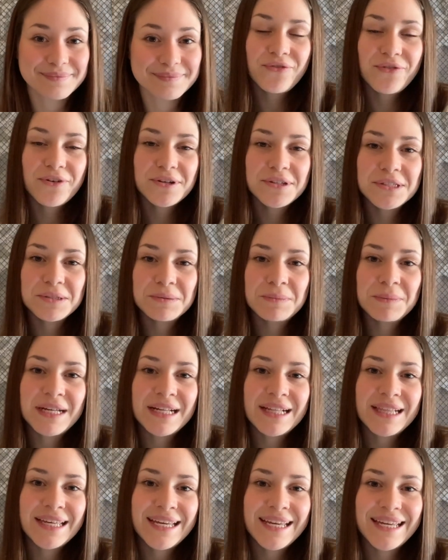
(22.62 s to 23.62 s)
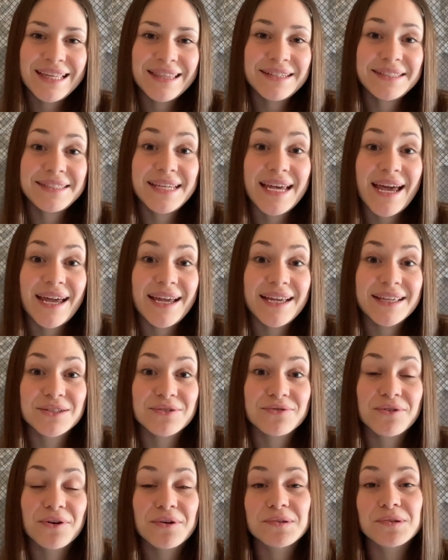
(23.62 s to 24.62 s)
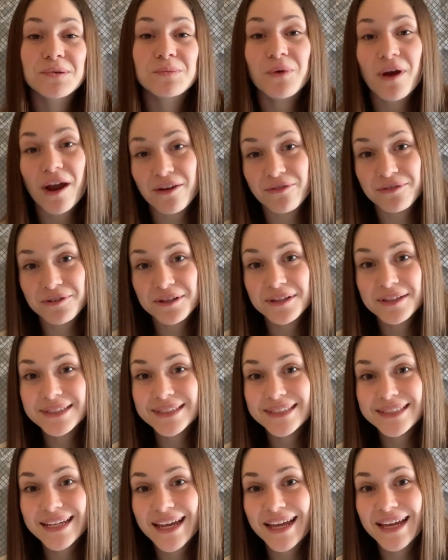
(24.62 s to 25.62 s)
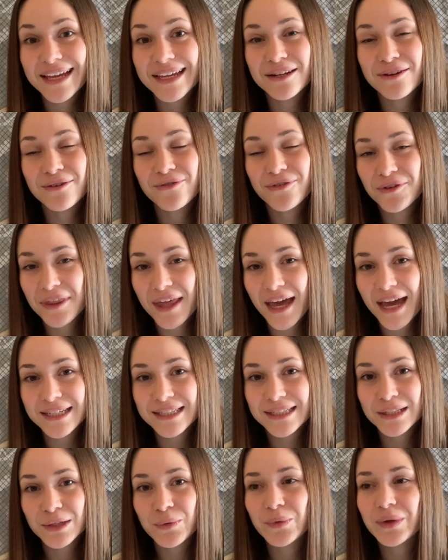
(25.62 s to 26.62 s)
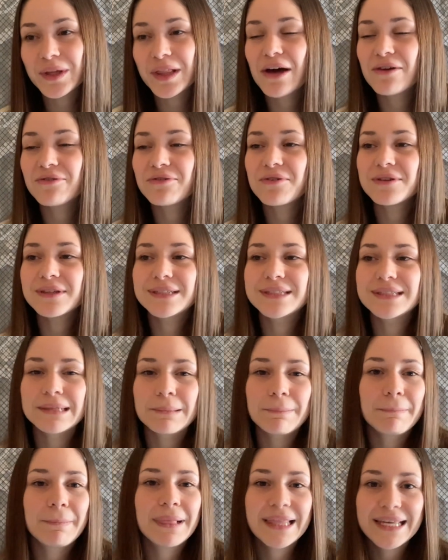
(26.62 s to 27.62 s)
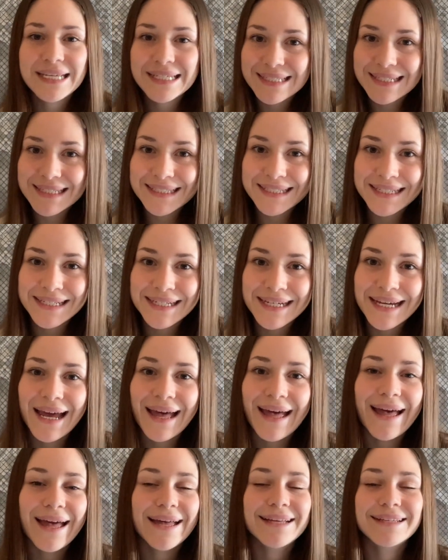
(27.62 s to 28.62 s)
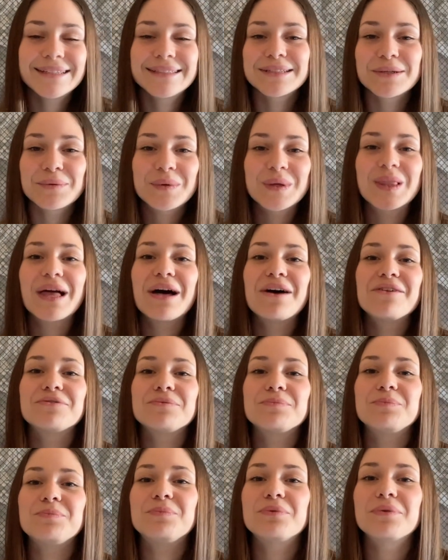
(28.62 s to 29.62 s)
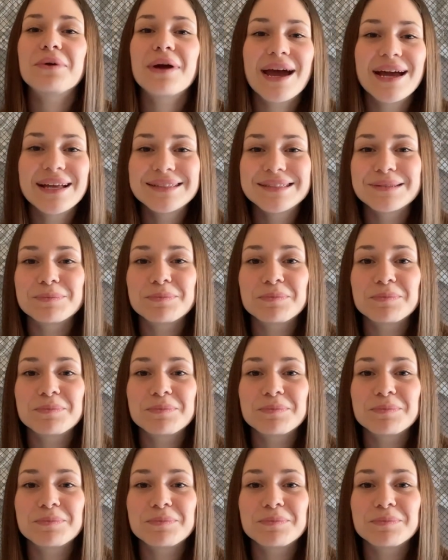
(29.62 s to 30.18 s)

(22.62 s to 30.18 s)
First meal in the day is of course the breakfast, and for that we love simplicity and we love bread